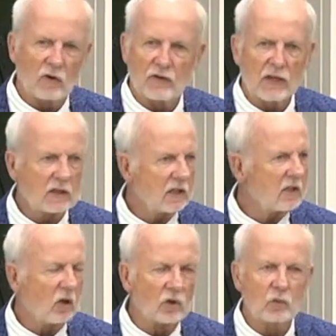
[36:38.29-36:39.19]
don't think the
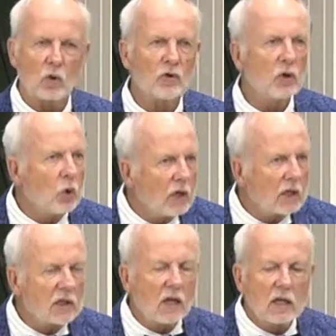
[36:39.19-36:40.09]
adults will do
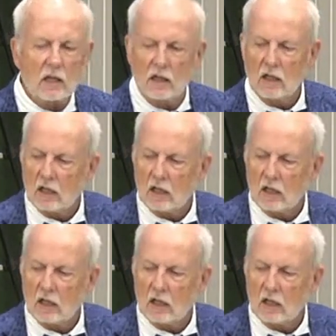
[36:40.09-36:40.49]
anything.